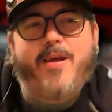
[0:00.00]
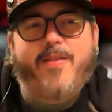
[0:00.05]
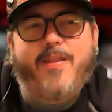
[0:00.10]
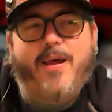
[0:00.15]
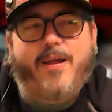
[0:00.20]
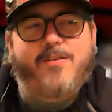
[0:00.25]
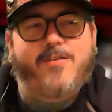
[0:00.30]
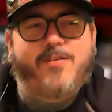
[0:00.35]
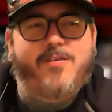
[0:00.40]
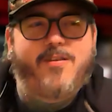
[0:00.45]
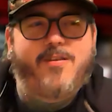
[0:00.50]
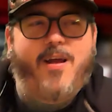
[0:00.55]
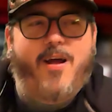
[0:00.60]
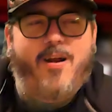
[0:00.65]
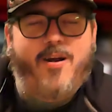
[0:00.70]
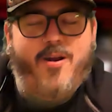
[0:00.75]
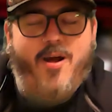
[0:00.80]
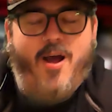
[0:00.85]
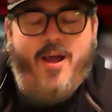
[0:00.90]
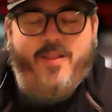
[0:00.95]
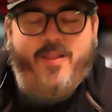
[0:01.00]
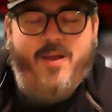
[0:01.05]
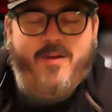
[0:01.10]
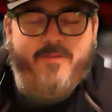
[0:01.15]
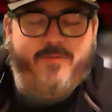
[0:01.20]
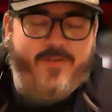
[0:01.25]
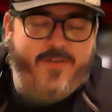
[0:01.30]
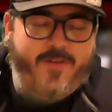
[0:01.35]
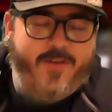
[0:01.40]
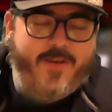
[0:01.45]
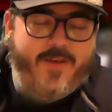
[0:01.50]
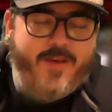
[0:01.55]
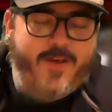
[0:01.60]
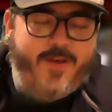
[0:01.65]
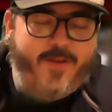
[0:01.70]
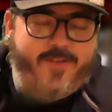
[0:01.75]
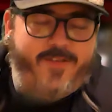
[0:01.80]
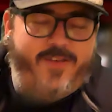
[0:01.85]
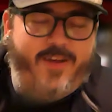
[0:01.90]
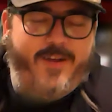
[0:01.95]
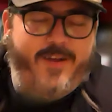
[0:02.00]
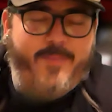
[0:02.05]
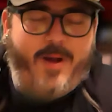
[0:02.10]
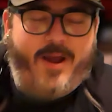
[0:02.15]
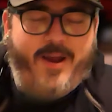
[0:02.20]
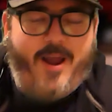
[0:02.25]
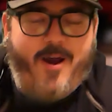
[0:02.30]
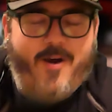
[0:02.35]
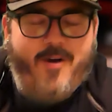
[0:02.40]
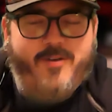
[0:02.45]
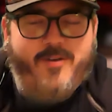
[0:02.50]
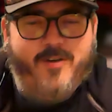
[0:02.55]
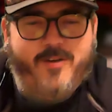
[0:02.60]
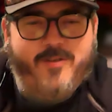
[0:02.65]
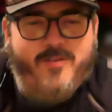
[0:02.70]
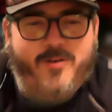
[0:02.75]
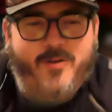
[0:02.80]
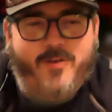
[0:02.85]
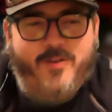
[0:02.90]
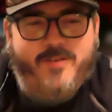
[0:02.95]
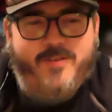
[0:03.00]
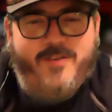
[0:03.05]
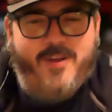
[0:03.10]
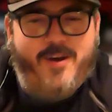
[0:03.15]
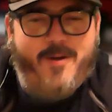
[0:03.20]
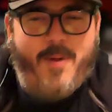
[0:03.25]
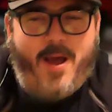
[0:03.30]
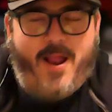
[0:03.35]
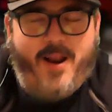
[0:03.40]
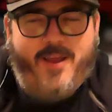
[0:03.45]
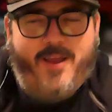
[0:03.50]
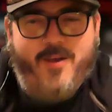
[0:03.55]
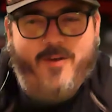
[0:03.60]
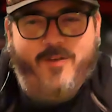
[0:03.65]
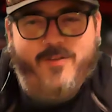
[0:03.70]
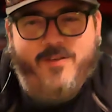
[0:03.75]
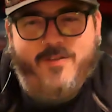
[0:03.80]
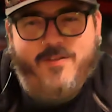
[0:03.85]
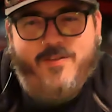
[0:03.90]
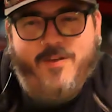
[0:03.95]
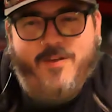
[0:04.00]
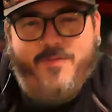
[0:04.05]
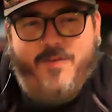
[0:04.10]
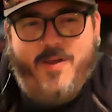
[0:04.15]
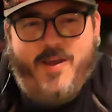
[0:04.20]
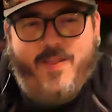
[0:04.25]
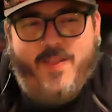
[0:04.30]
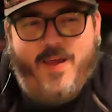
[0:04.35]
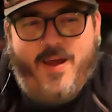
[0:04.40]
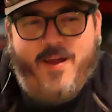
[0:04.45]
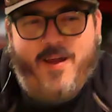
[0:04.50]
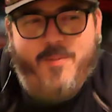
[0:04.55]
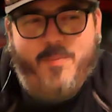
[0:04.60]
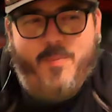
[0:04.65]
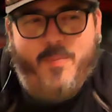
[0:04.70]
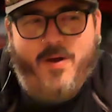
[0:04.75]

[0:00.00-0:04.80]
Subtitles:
I don't know. I loved seeing my characters doing the cinematic kills and stuff like that.